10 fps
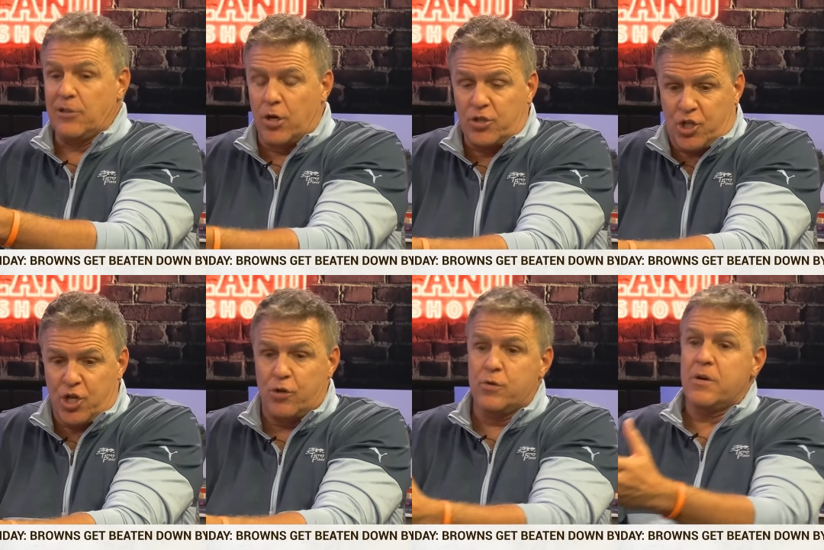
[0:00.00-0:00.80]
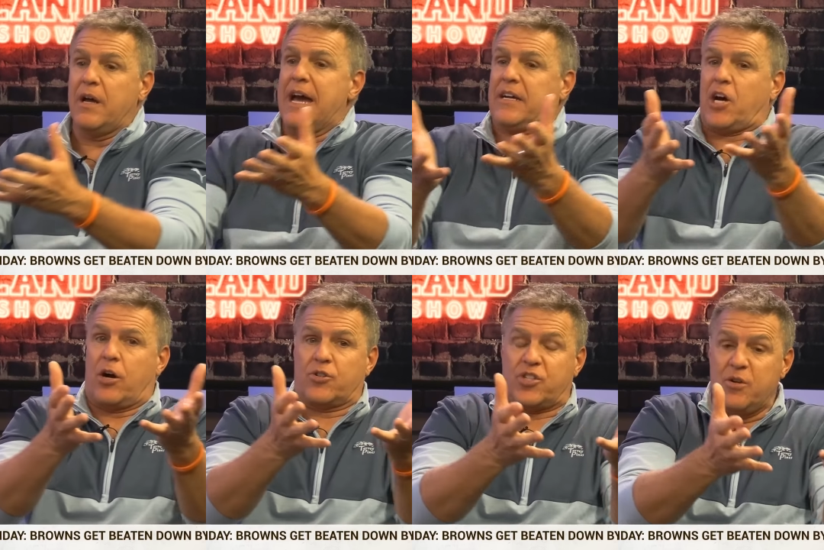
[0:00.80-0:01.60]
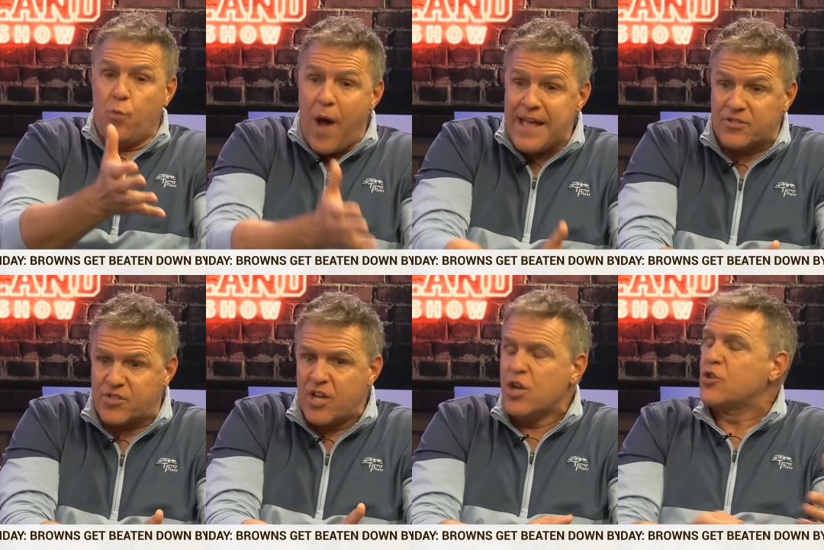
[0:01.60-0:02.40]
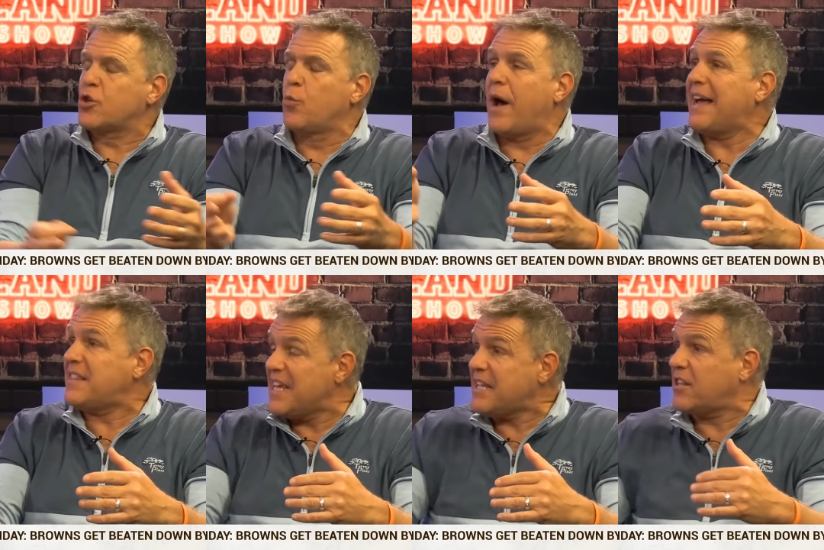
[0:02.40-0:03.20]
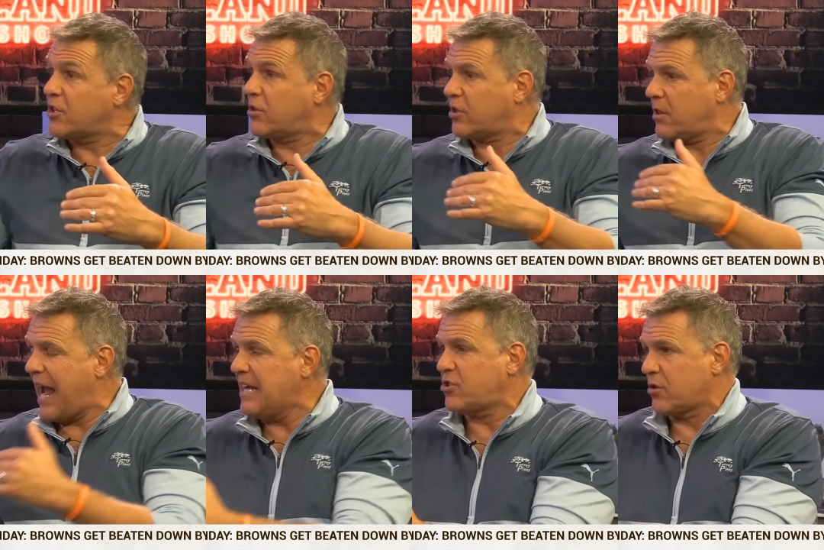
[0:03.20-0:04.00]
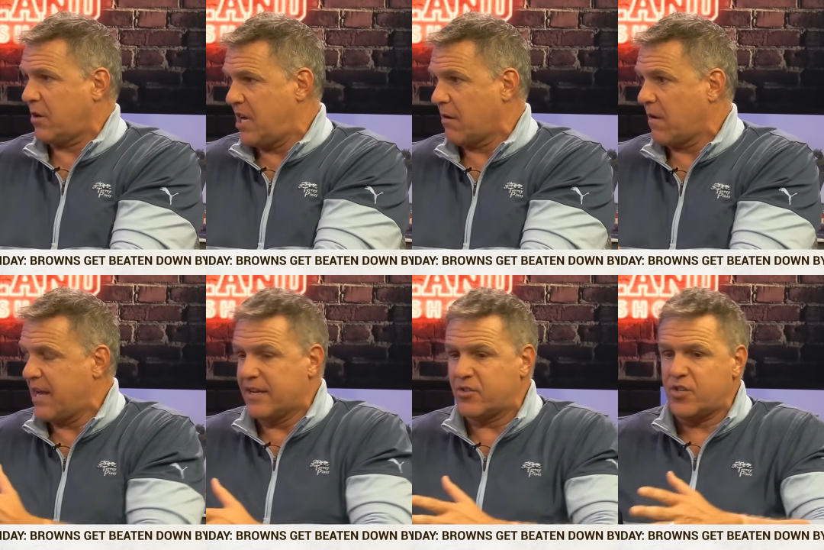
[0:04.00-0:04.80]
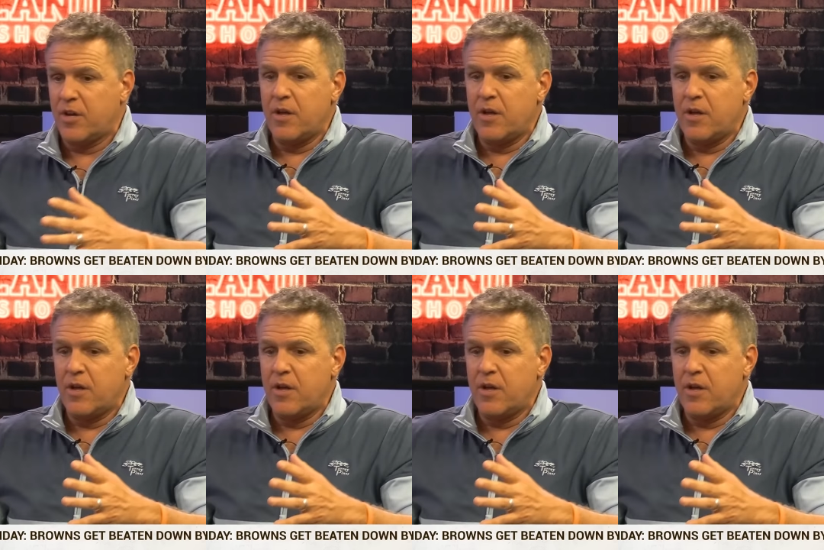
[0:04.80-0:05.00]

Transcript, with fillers: look, too, at Carson Wentz. So what I think the, the answer here is,